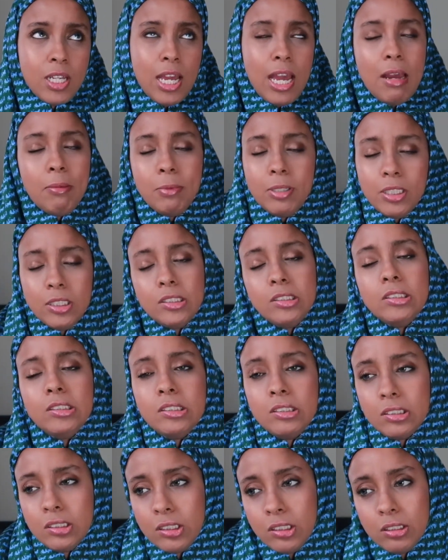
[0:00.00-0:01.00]
I
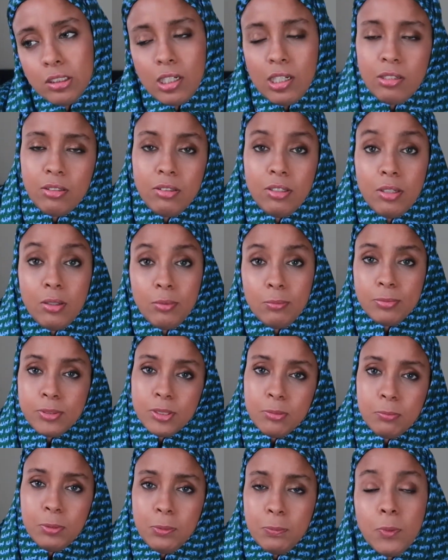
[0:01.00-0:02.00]
mean, I don't know,
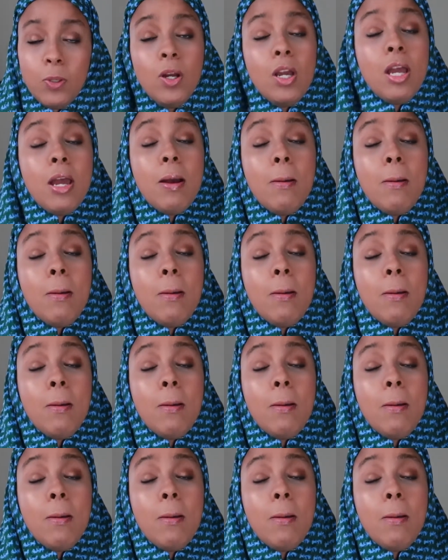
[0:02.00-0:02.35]
some people,